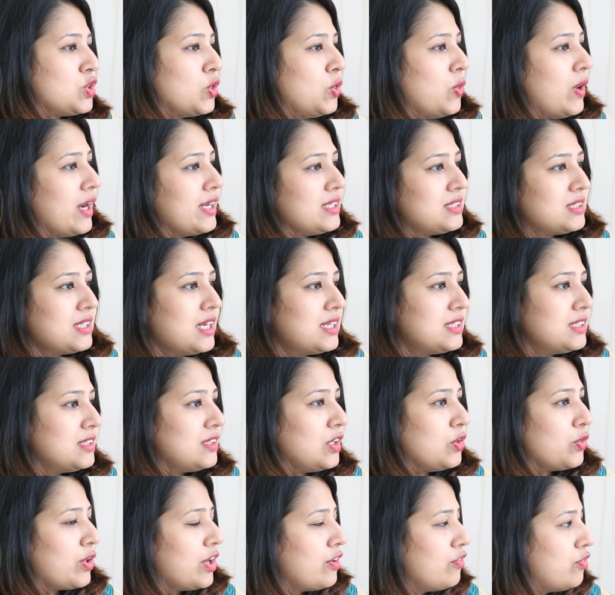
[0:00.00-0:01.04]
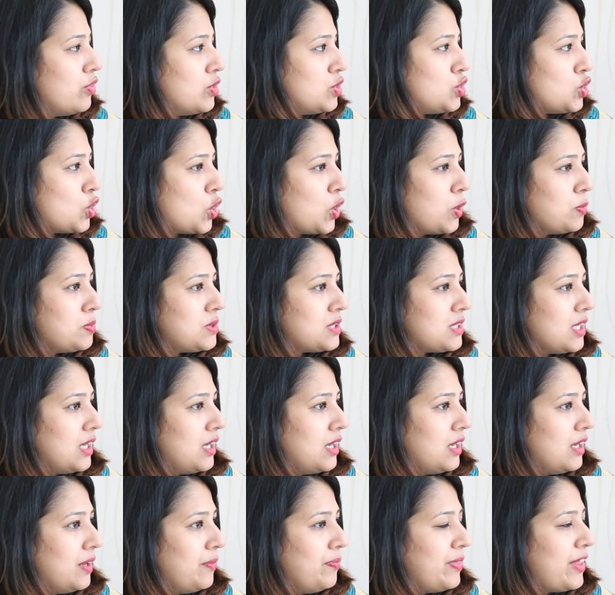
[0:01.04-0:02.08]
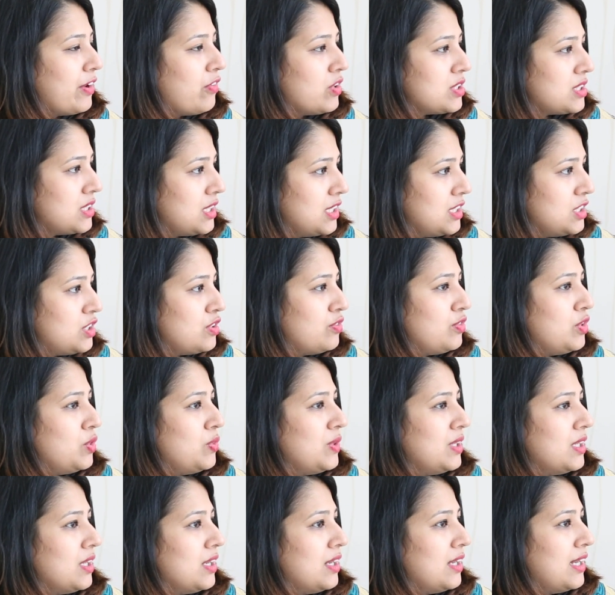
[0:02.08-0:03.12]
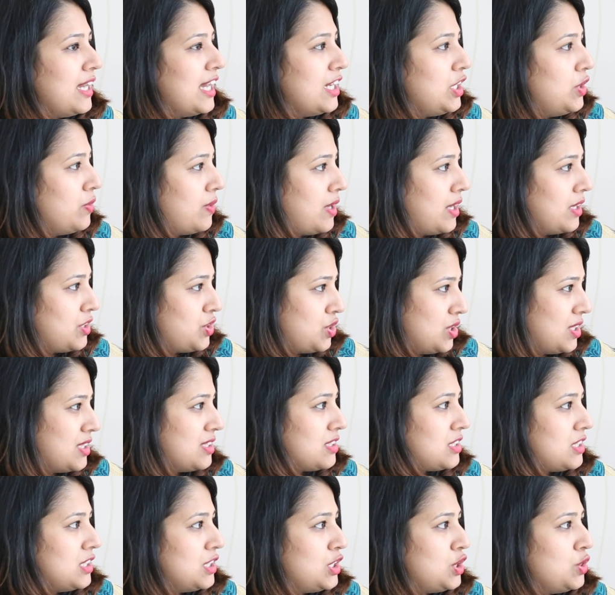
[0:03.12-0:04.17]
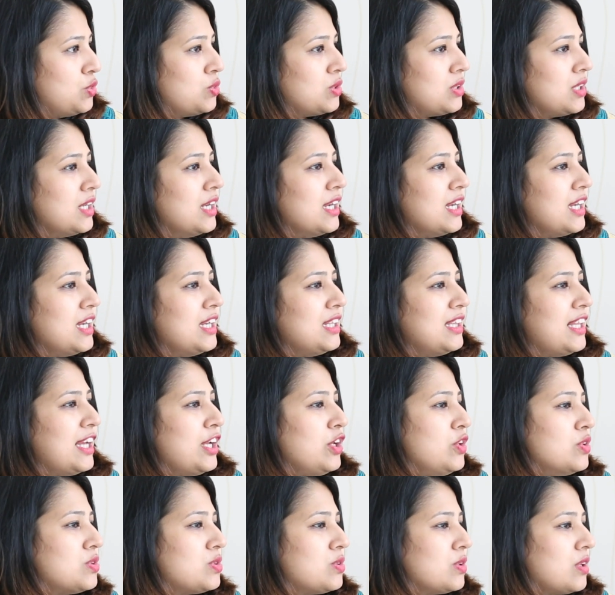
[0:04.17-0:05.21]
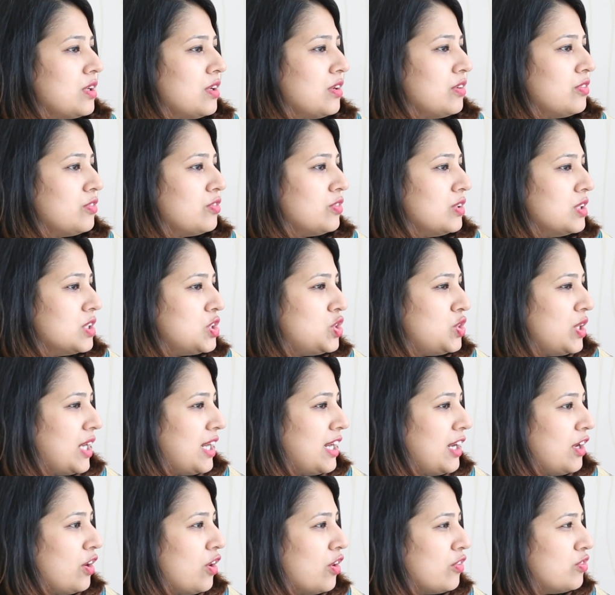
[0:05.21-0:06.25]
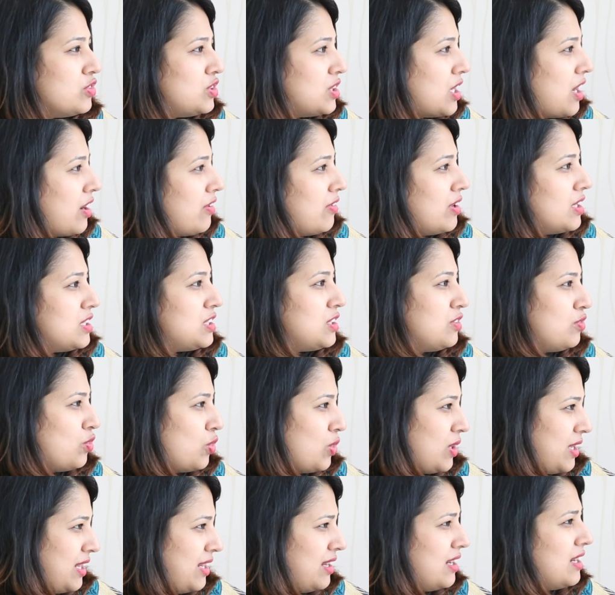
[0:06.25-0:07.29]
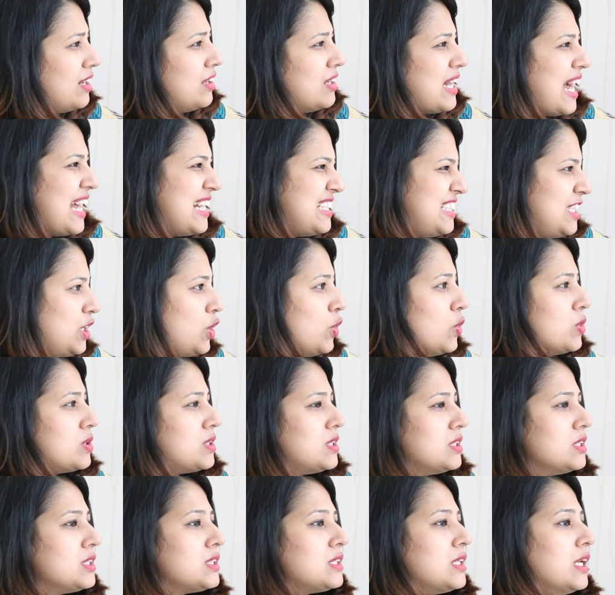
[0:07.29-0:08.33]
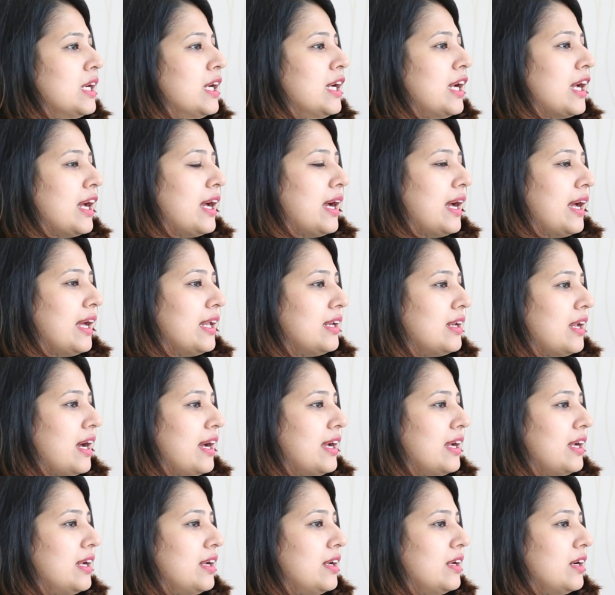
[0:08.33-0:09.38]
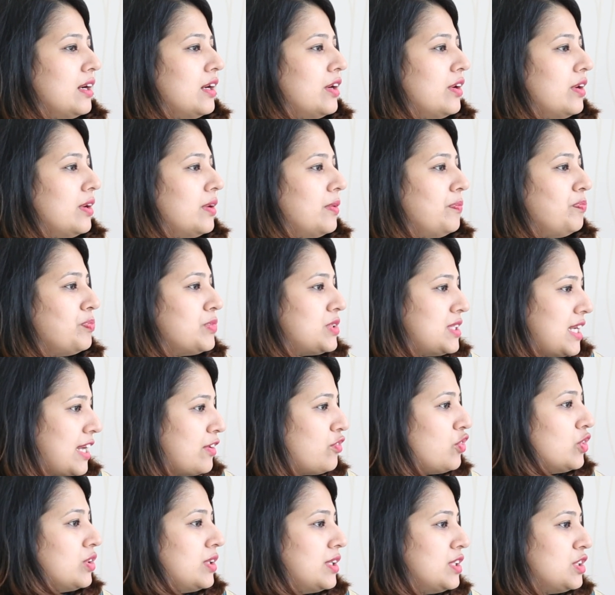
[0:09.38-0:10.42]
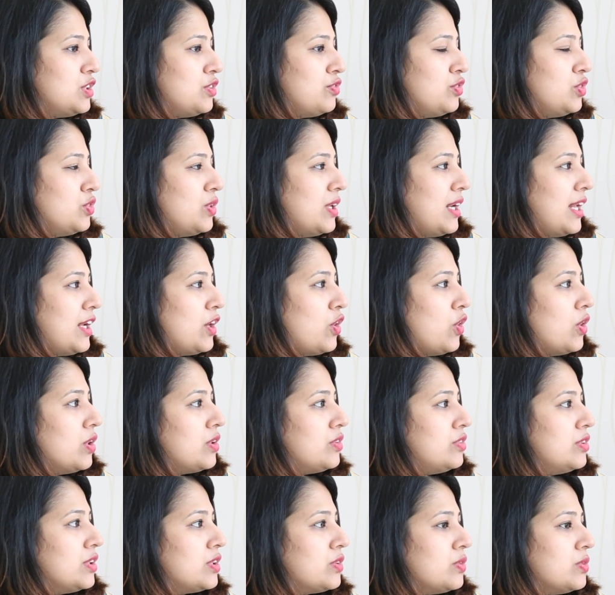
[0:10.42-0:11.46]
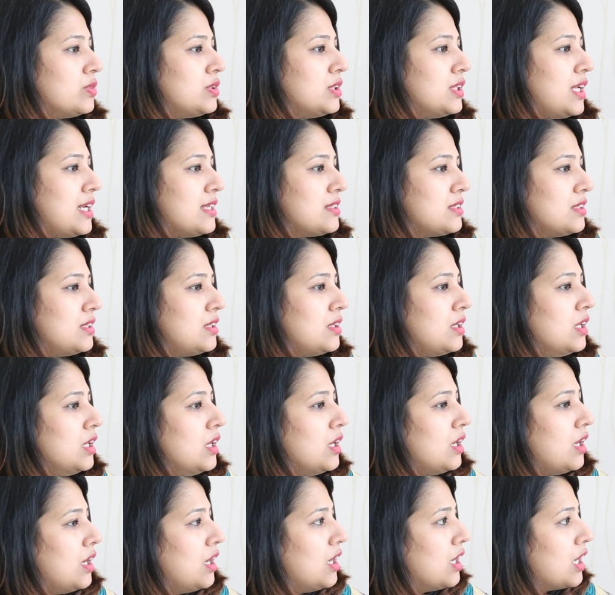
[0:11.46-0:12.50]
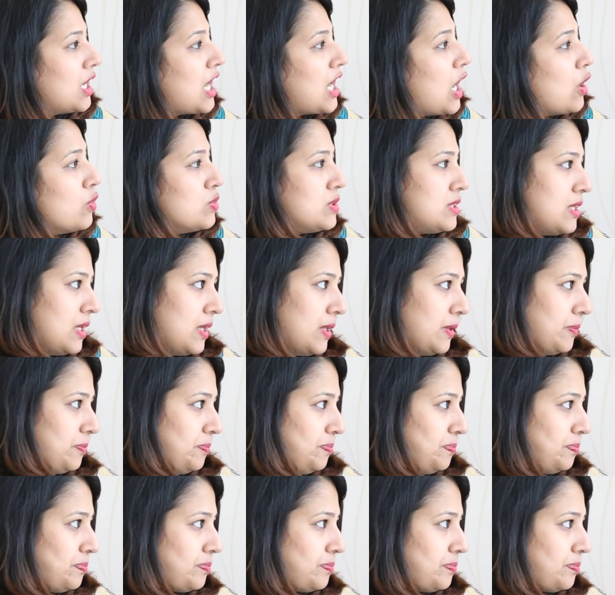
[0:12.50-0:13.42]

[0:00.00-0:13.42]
So I started looking for jobs. There was an interview in an education institute. They used to give training of Java, Tivoli, IT courses, and I sat for the interview and I got recruited as a counselor.